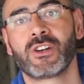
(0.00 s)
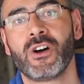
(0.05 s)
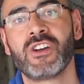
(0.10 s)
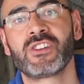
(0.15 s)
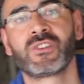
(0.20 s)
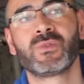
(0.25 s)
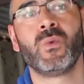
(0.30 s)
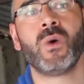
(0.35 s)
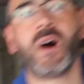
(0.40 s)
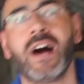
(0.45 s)

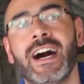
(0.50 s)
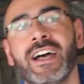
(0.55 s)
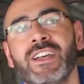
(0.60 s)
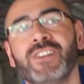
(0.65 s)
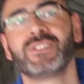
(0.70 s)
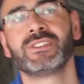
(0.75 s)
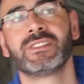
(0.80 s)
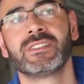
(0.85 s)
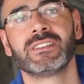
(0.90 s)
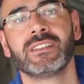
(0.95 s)

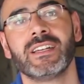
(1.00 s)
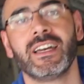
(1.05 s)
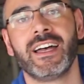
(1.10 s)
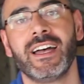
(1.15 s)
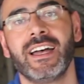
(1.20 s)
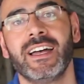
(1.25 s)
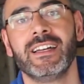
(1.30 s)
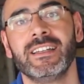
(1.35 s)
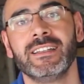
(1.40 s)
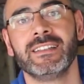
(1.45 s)
cost-wise,
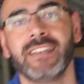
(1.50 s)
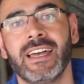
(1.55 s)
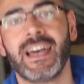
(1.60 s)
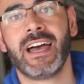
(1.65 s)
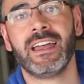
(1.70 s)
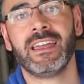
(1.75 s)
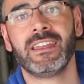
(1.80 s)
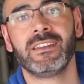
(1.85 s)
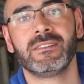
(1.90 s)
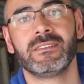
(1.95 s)

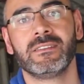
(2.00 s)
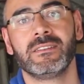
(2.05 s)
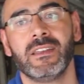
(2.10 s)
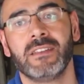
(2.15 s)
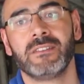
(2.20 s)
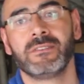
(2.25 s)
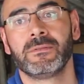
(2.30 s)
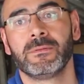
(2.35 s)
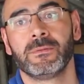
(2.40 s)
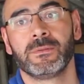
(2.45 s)

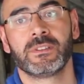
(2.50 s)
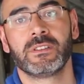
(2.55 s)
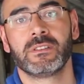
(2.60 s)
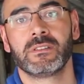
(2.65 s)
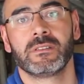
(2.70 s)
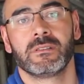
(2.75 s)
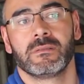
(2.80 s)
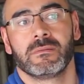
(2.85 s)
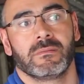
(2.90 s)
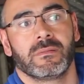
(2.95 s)
it
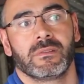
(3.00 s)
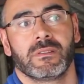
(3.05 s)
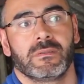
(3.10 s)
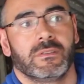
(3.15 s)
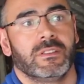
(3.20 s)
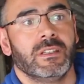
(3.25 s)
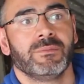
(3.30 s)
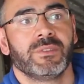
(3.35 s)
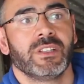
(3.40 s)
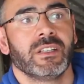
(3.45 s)
was
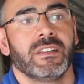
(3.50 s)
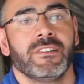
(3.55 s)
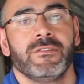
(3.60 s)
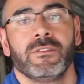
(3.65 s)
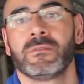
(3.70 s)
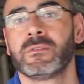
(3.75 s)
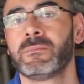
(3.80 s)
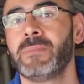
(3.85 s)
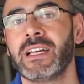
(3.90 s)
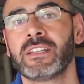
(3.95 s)
something
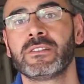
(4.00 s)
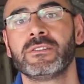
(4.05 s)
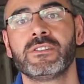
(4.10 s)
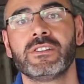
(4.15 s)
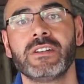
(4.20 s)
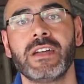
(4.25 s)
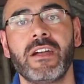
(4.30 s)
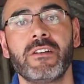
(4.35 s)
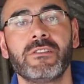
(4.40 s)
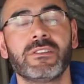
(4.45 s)
giving back to
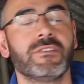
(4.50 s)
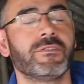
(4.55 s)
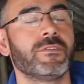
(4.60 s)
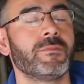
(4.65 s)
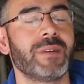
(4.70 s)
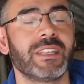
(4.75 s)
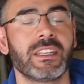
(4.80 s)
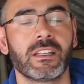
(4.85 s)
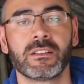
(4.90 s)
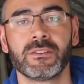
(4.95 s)
charity for
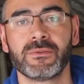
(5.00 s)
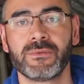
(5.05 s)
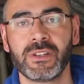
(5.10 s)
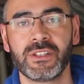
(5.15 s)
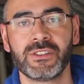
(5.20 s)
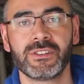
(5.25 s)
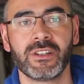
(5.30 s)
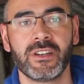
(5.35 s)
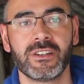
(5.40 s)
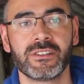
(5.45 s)
medical
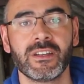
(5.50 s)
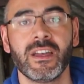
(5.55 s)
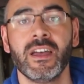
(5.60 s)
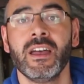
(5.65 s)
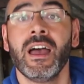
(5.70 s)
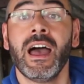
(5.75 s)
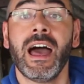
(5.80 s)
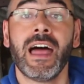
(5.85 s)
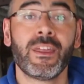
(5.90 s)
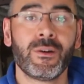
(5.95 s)
research,
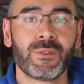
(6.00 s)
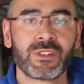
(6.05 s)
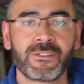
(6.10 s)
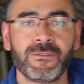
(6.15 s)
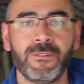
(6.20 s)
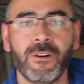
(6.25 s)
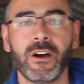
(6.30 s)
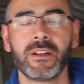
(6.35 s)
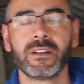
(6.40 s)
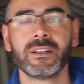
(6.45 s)
and that was
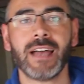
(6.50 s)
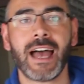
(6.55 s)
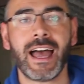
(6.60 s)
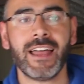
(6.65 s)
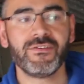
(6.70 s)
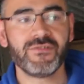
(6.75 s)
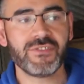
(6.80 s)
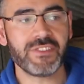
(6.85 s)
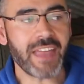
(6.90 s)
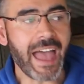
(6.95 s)
fun.
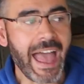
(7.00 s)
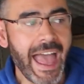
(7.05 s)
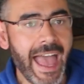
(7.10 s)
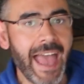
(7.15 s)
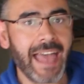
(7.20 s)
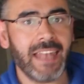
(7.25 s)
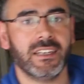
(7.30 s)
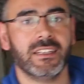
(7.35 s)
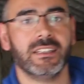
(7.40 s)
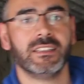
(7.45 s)
And
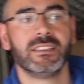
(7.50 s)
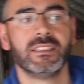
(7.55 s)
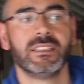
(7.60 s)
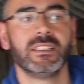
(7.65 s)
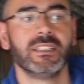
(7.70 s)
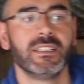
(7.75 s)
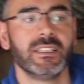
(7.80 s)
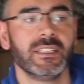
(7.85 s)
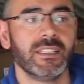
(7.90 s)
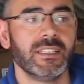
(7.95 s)
then
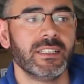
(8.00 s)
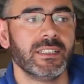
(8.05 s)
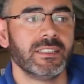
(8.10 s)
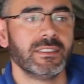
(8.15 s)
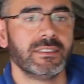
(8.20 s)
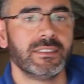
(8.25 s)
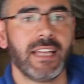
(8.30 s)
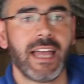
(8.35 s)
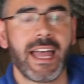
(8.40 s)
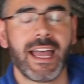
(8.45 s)

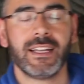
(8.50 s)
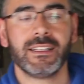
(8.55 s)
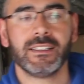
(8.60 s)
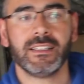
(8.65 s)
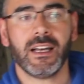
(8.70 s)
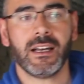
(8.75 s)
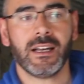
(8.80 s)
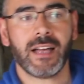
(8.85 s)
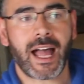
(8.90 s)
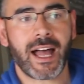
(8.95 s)

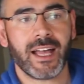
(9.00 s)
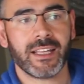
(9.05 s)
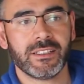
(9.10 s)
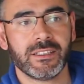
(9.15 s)
I